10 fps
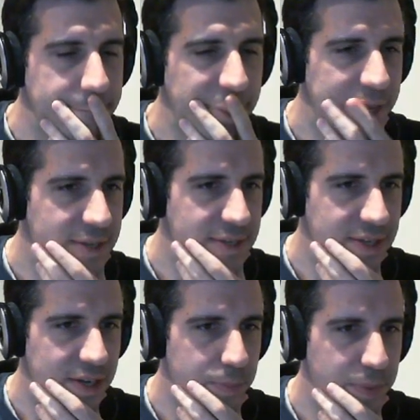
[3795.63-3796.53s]
is
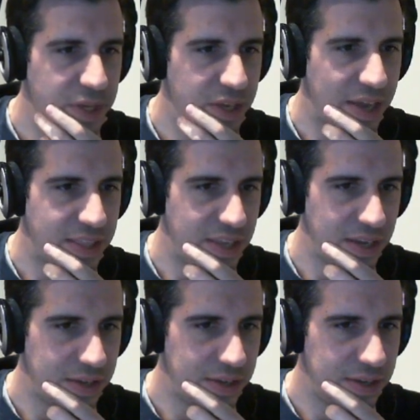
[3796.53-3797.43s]
going to be, I
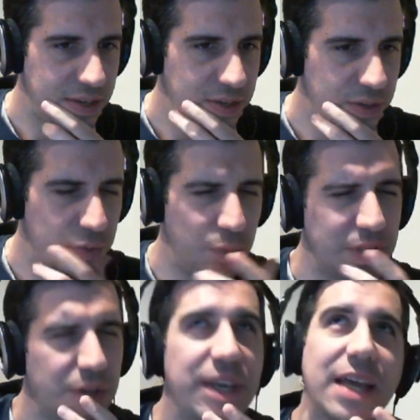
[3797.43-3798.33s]
think, well,
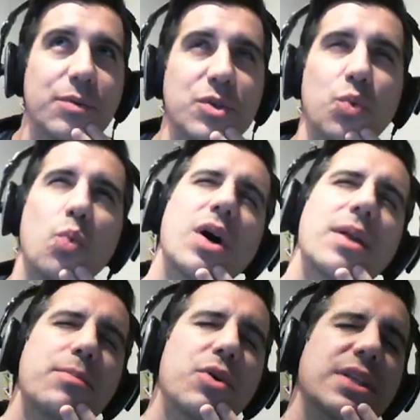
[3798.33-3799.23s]
oh yeah, there was
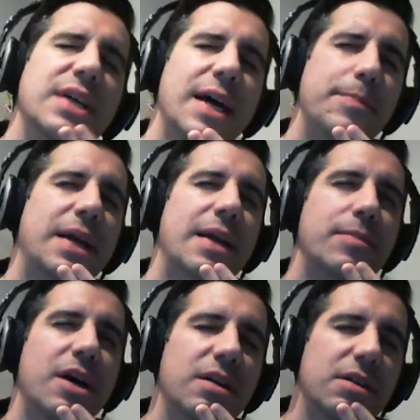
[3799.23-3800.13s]
one more type that I'm
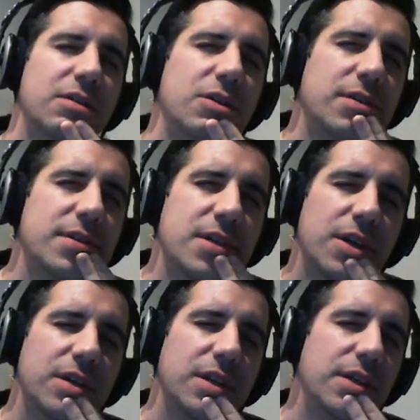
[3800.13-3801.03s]
not
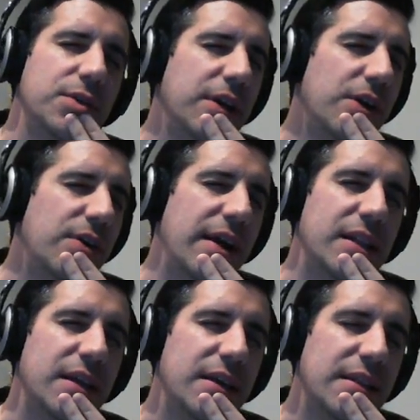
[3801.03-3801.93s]
currently doing
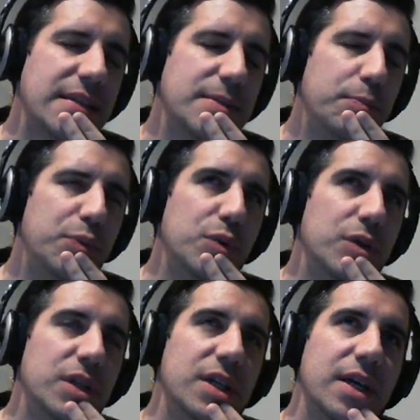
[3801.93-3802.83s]
correctly, and that's
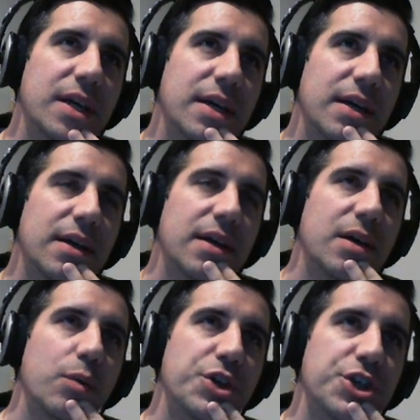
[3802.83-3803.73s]
bool,
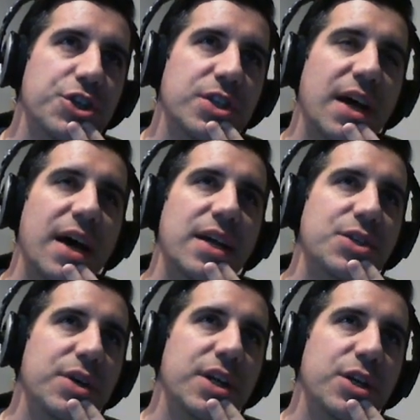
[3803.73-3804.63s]
which is tied
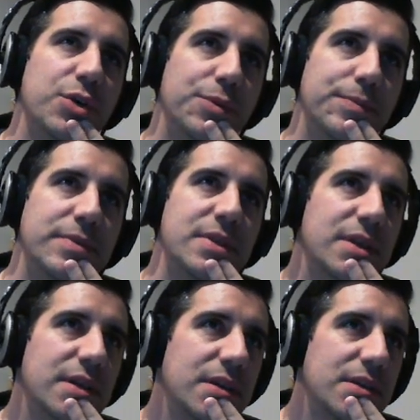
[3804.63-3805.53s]
to enums.
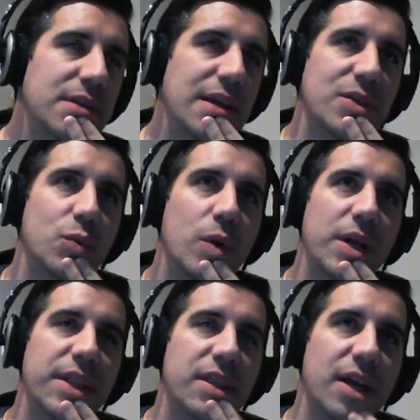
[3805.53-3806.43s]
So that's
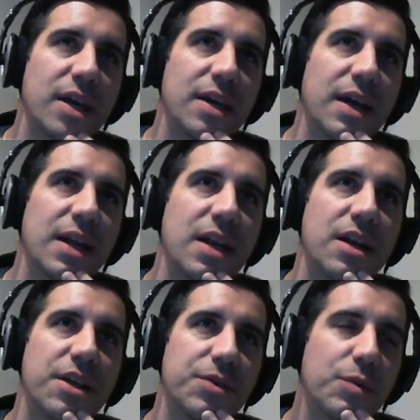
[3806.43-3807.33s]
one thing. And then
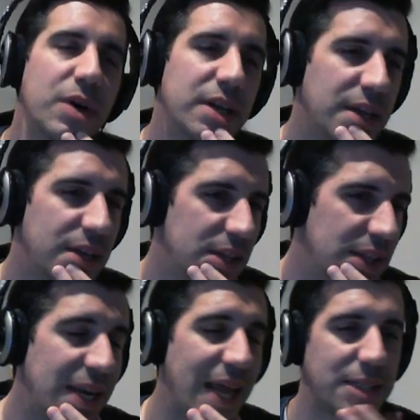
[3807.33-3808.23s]
another one, and
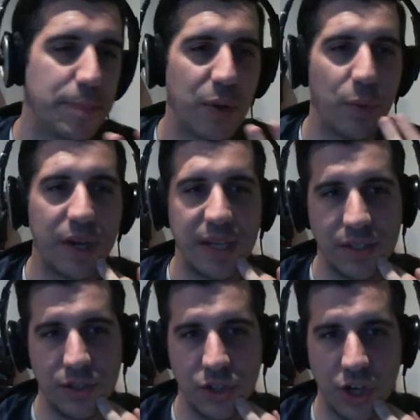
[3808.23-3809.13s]
the next big one is
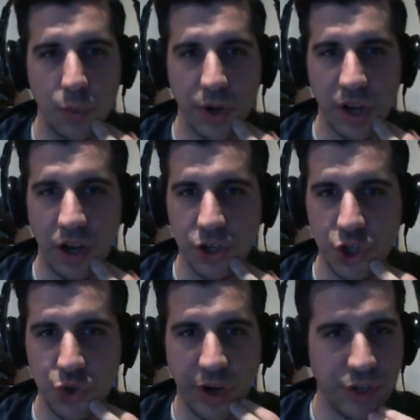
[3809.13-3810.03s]
to start working on
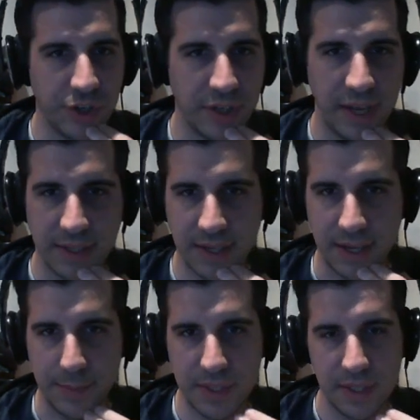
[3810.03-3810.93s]
structured data
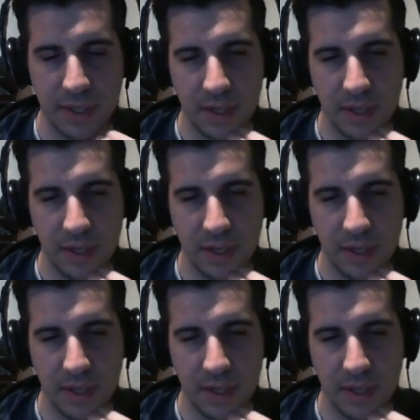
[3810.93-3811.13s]
types,